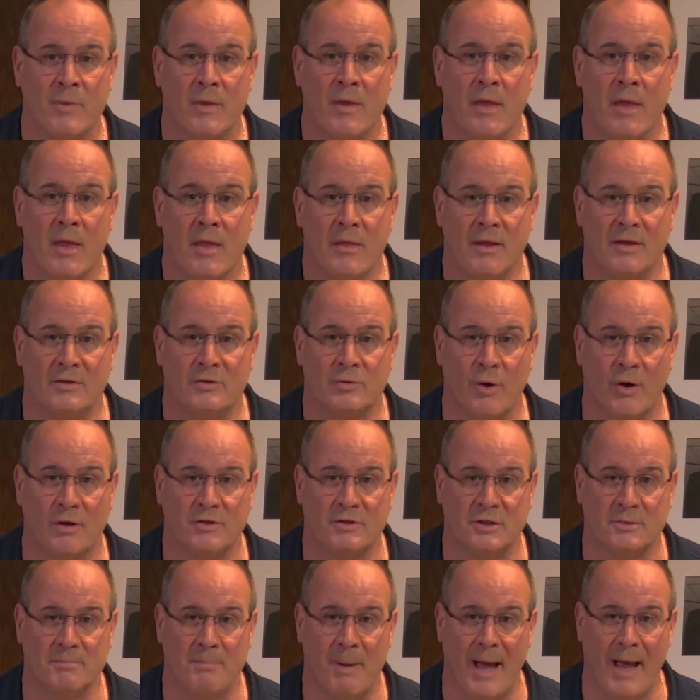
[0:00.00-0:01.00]
This horse is
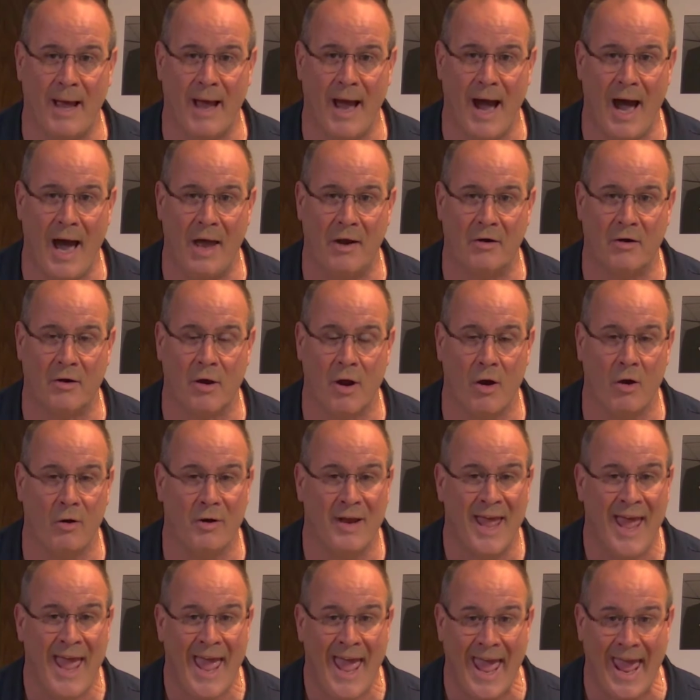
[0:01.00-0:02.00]
by Honor Code,
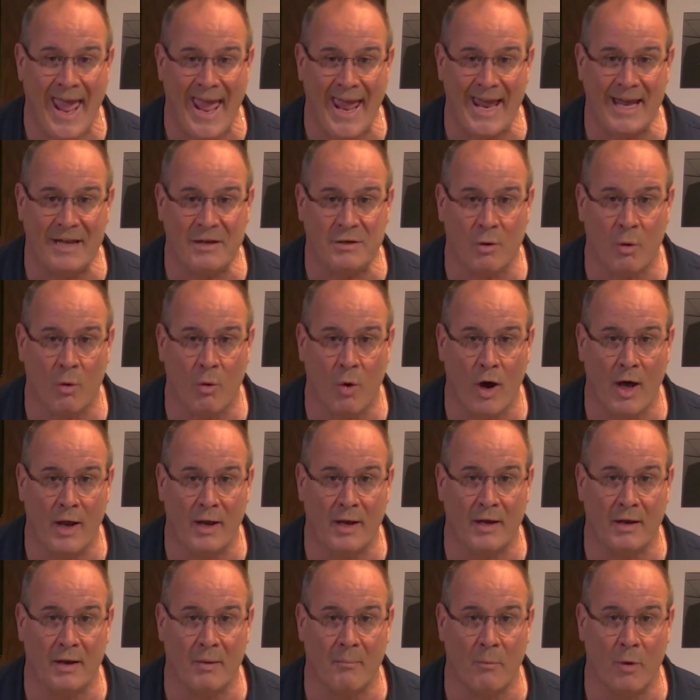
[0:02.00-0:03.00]
8-1 in the
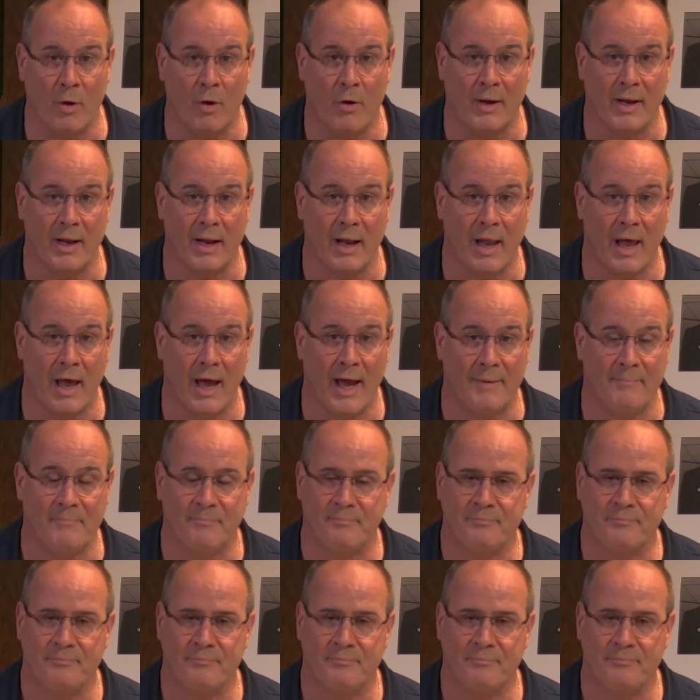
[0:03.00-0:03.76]
morning line.